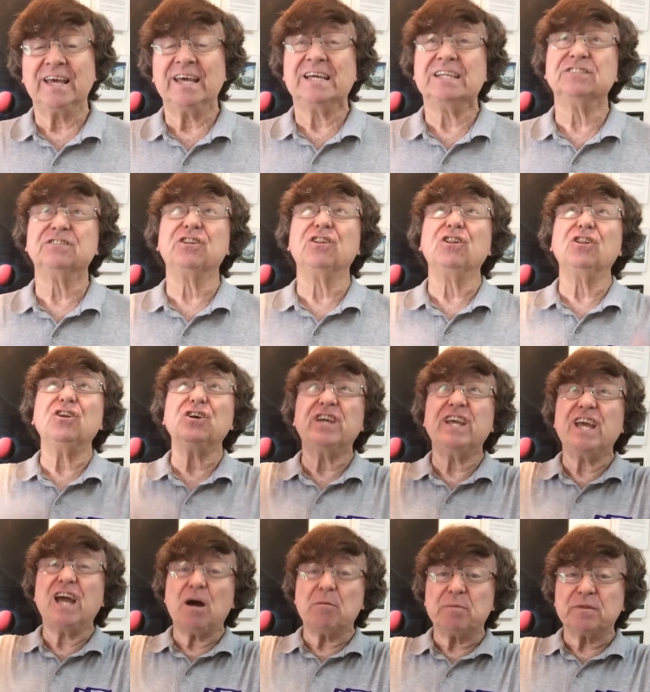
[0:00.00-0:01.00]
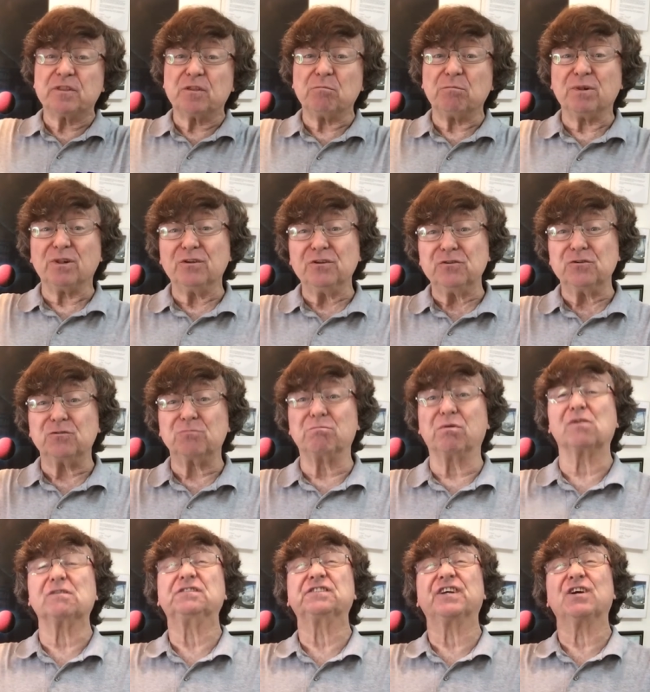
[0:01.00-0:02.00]
is looking up at the balloon
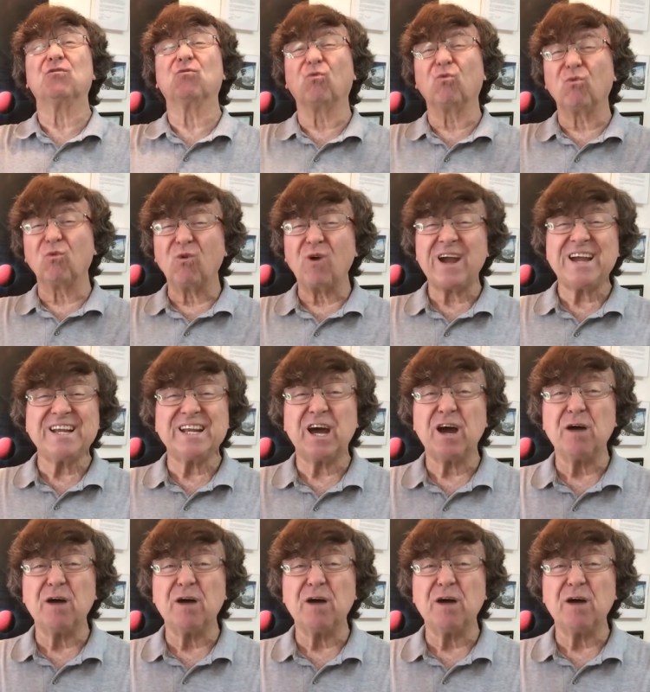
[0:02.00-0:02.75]
bursting right